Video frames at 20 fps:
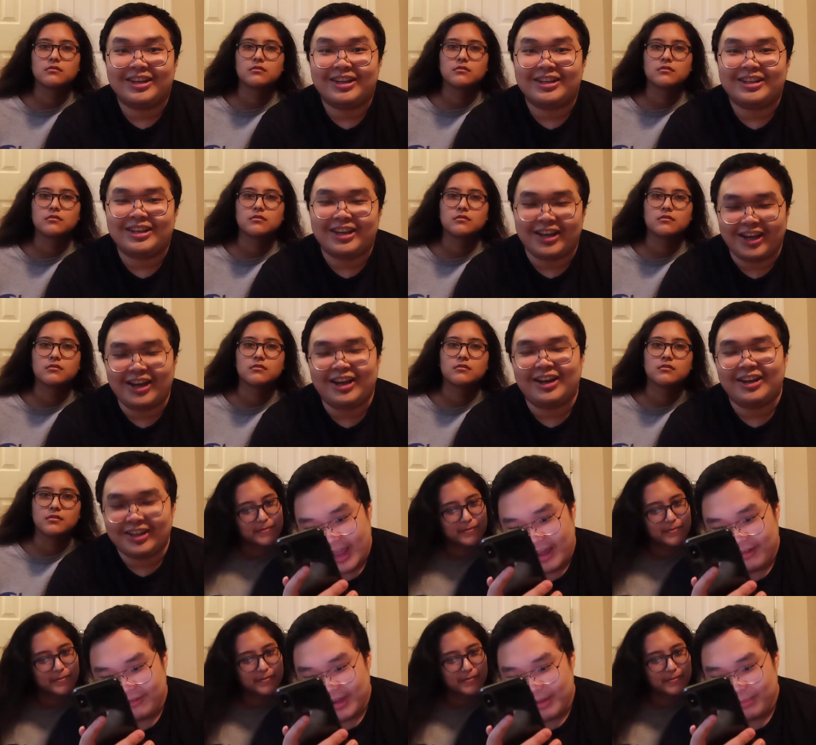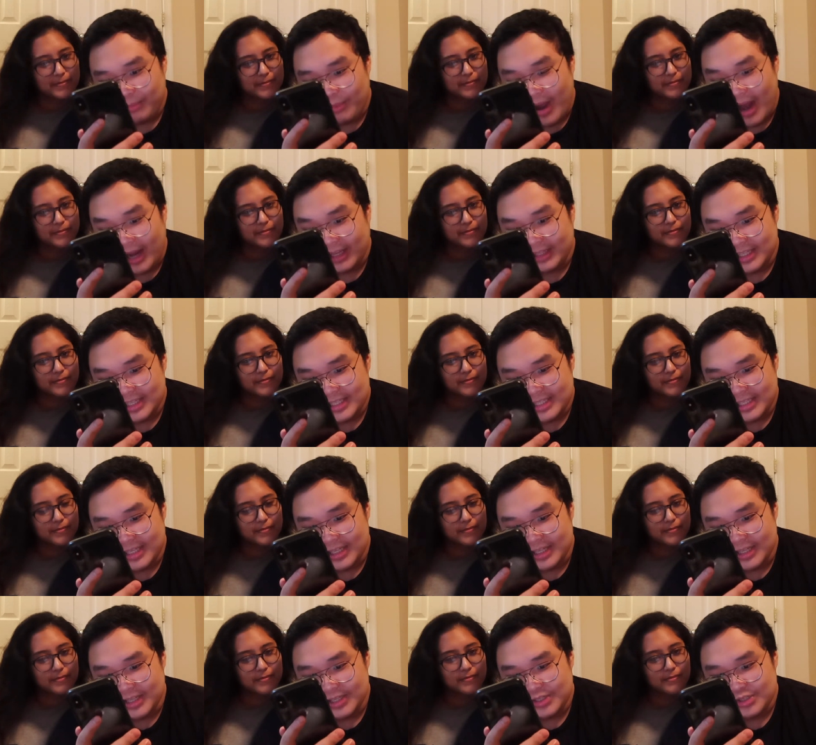Speaker 1: Yeah. Have I practiced an
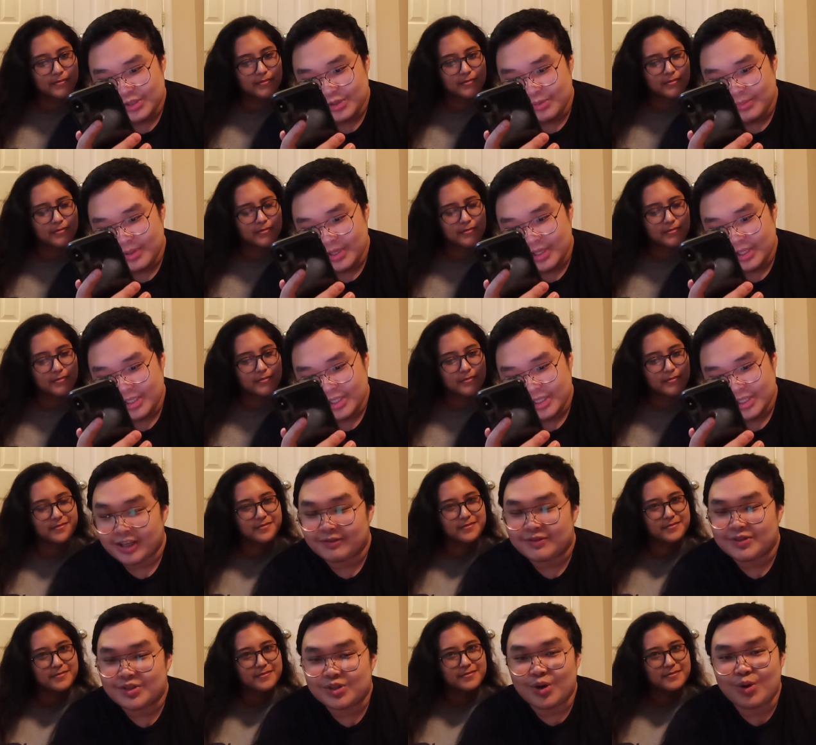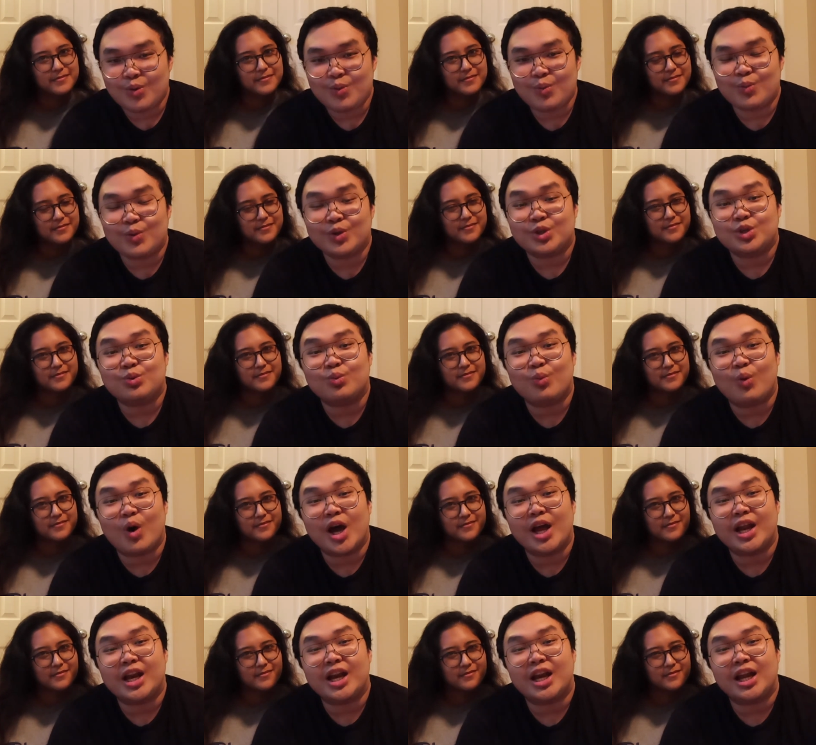instrument? If so, which one?
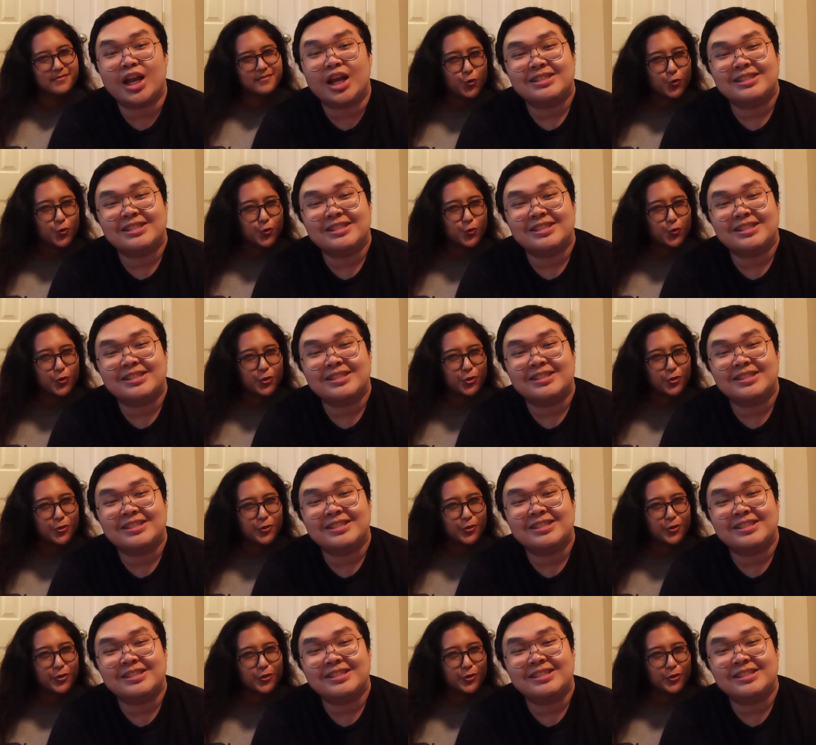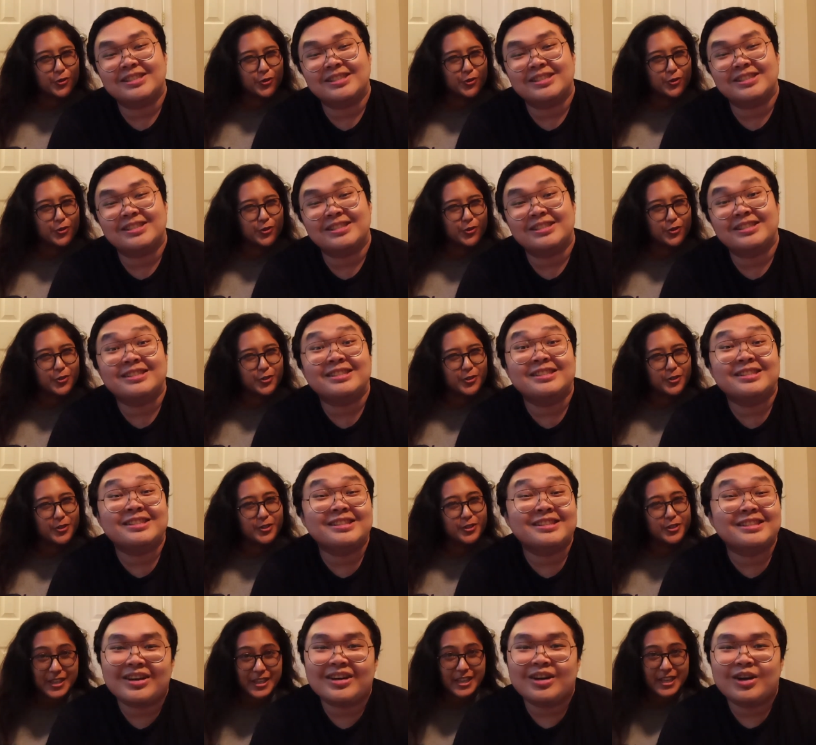
Speaker 2: You
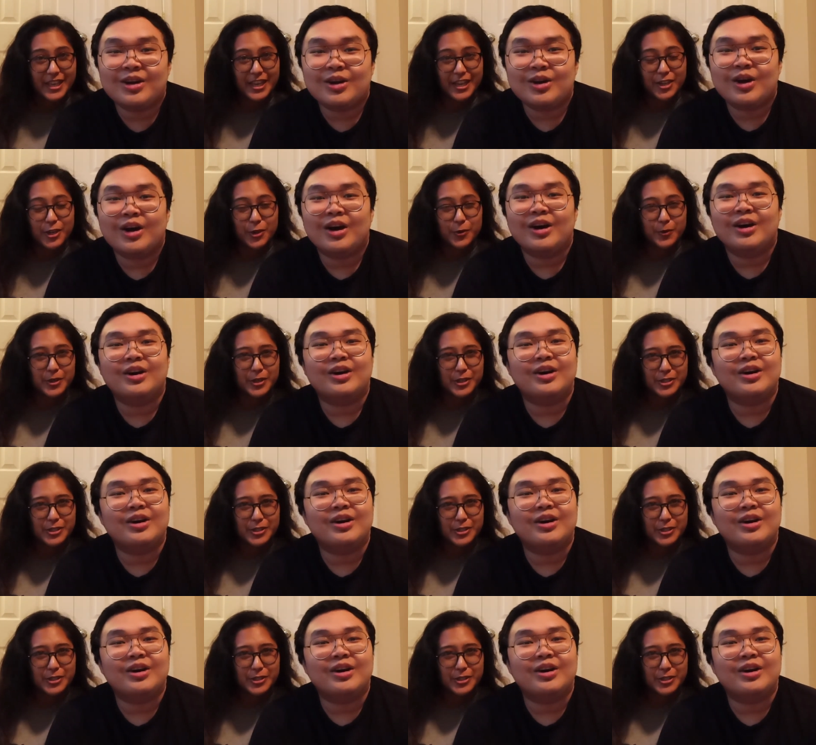learned piano and